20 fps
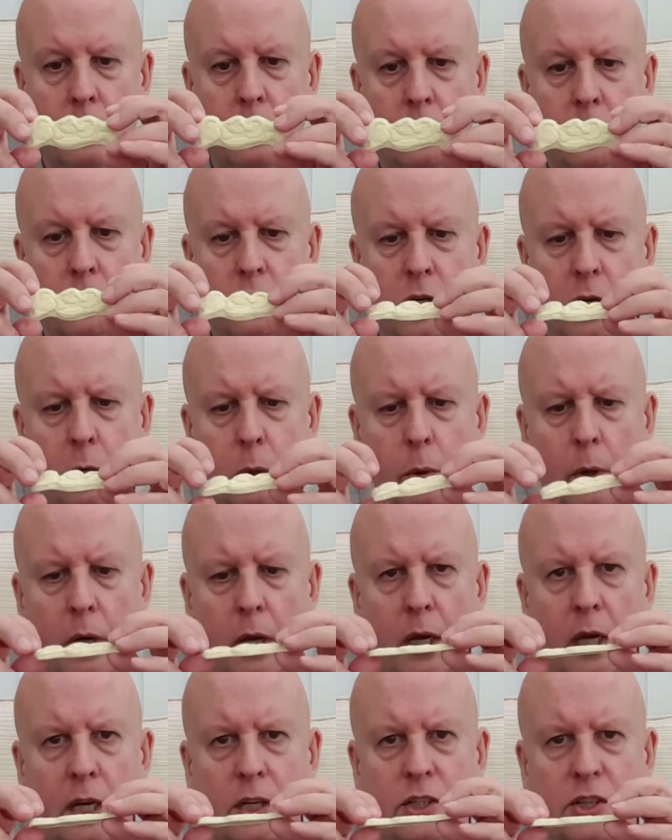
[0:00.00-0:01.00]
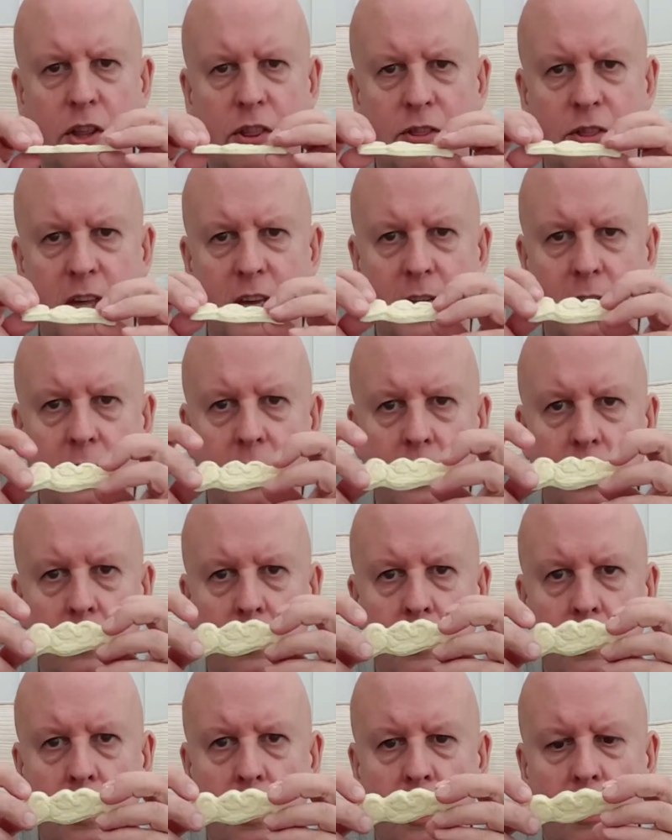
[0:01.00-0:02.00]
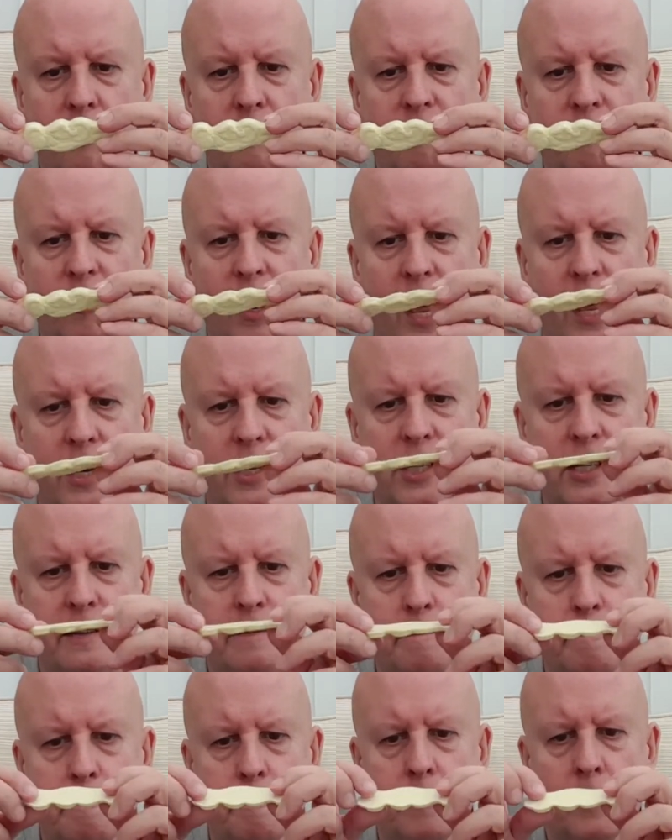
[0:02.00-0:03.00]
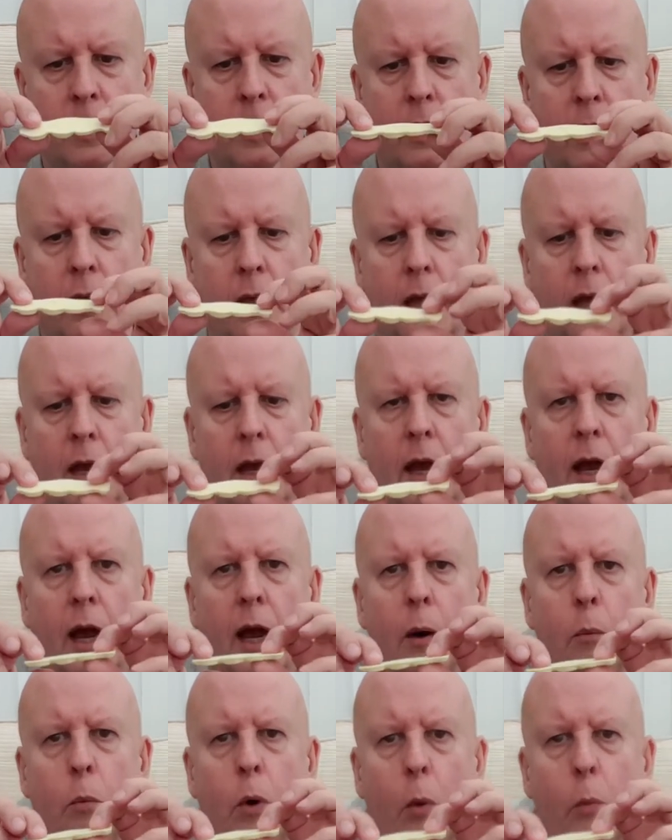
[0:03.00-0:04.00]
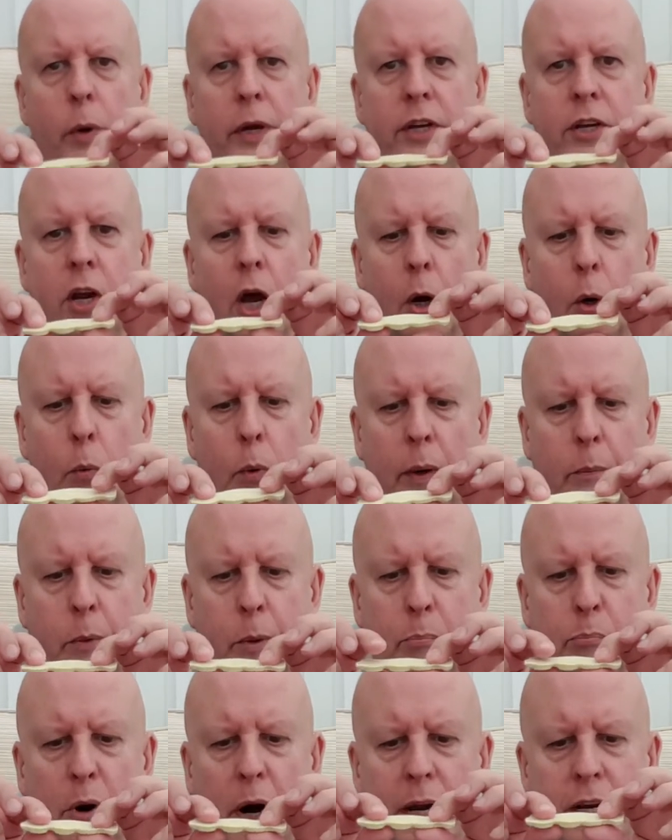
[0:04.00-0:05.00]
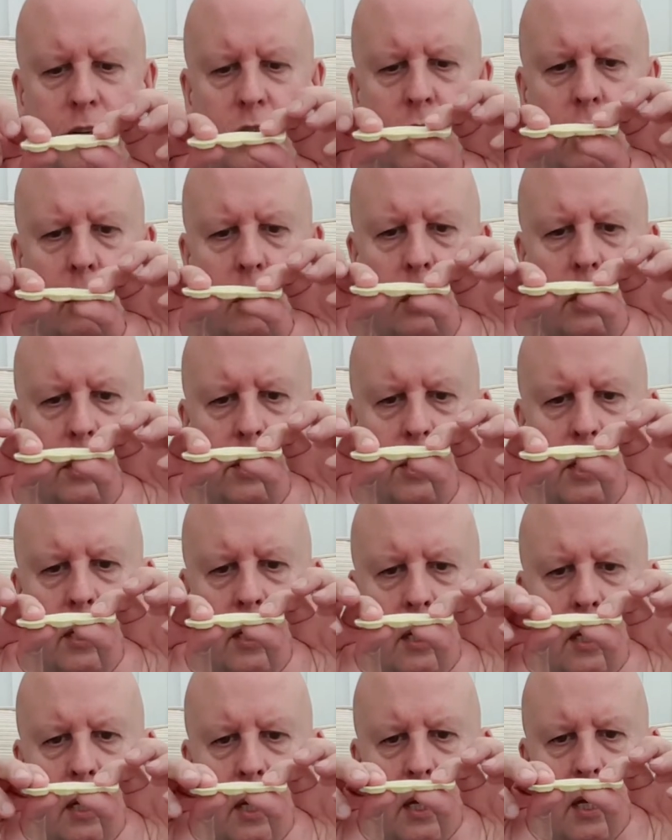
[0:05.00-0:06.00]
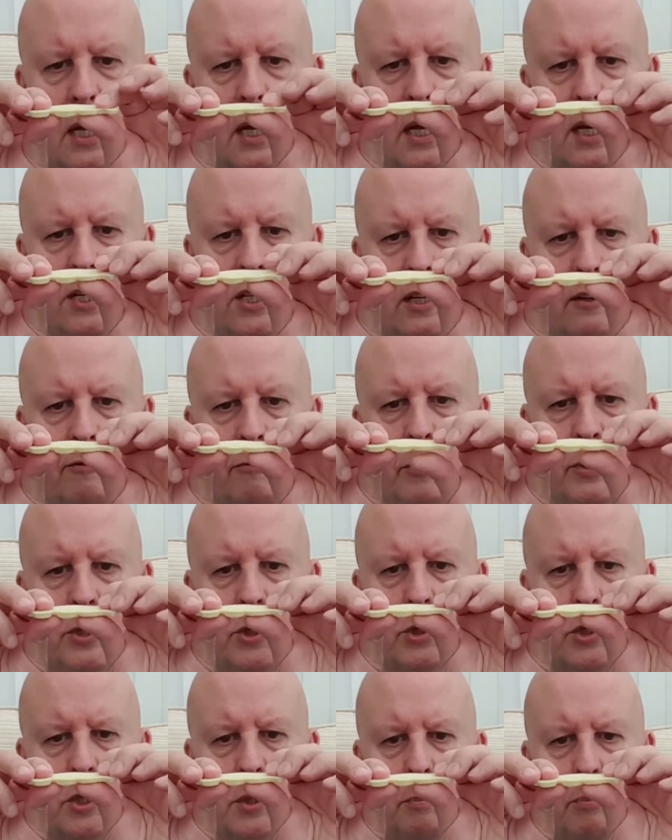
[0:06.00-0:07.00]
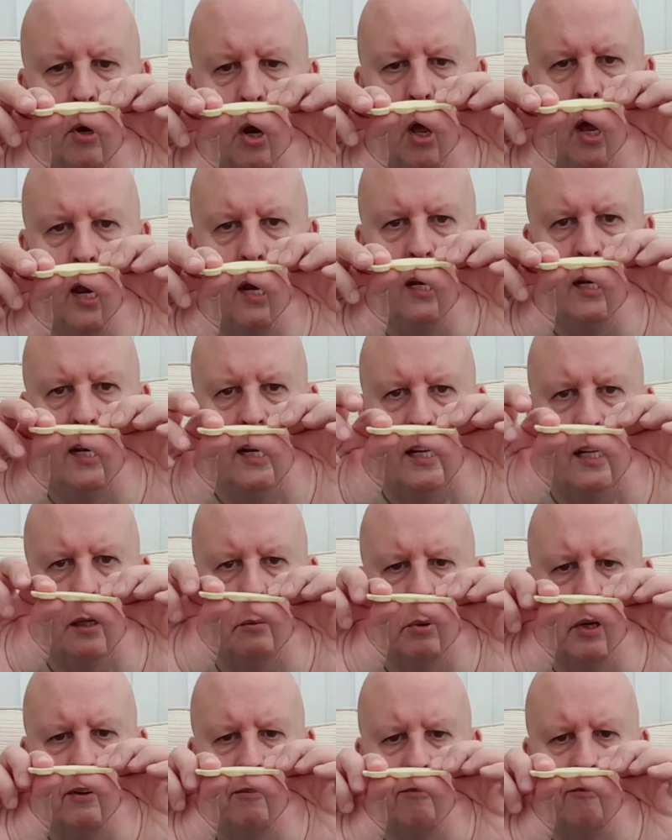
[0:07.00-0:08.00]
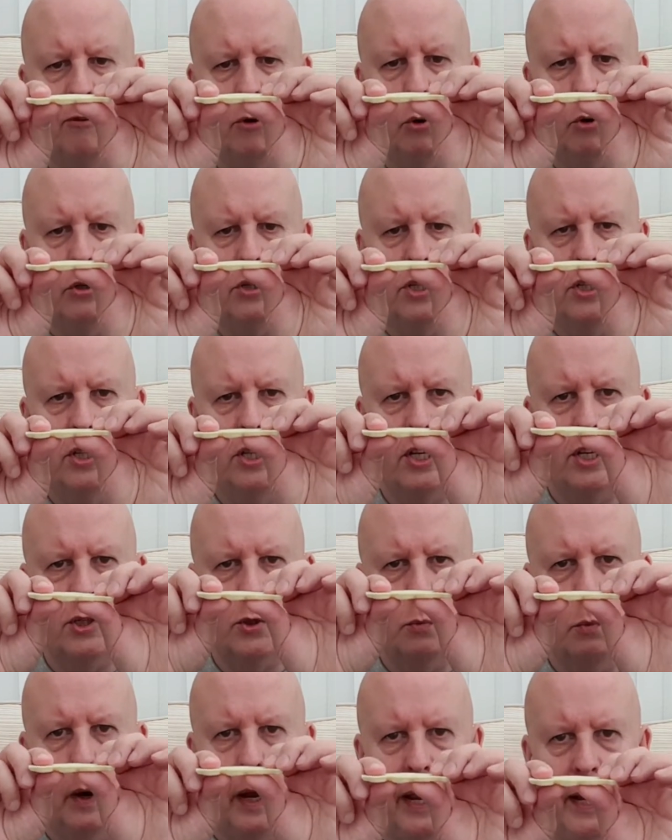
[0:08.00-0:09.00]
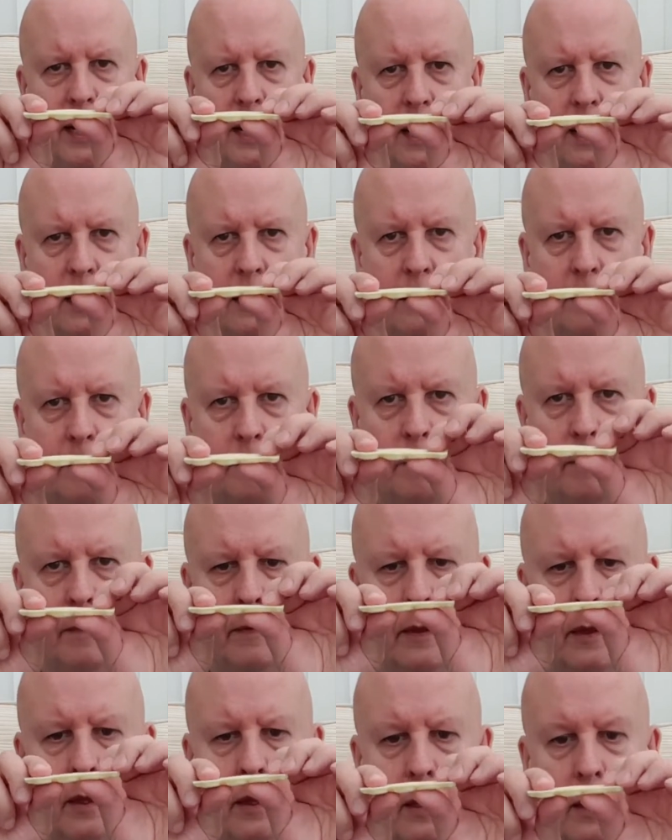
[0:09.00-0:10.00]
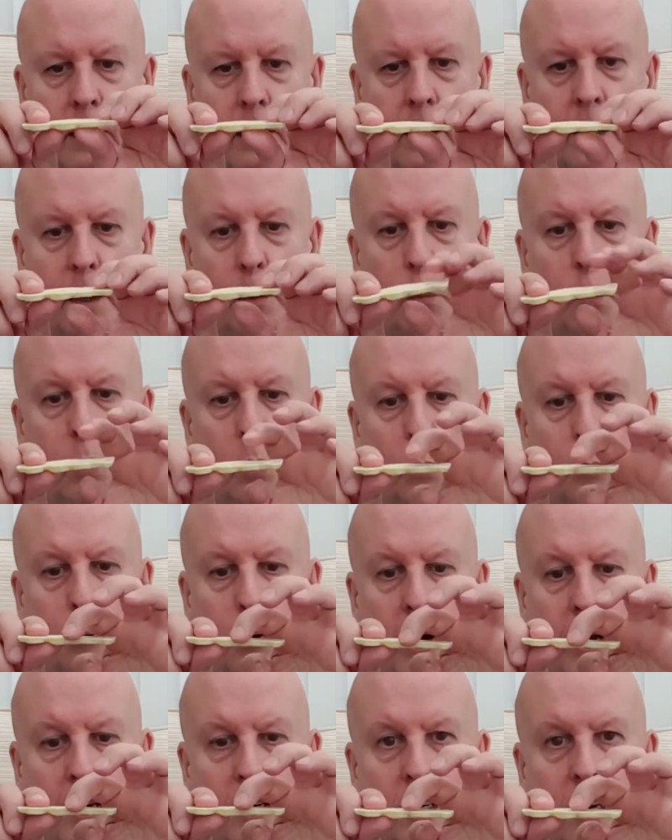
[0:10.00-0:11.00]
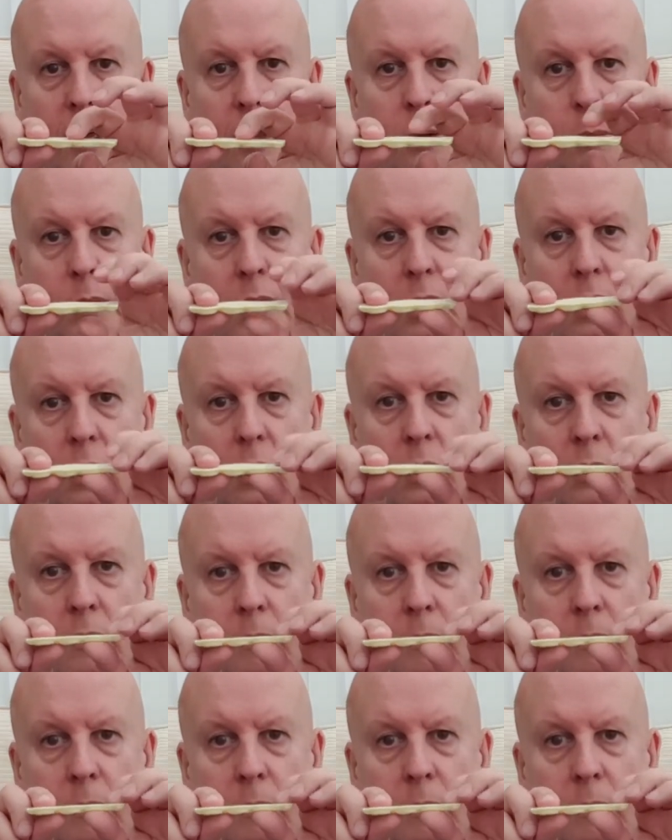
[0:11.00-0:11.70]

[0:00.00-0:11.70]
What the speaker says: So it's thin and flat. And what we know when we break chocolate is if we just apply a little bit of force this way, it will break down the middle.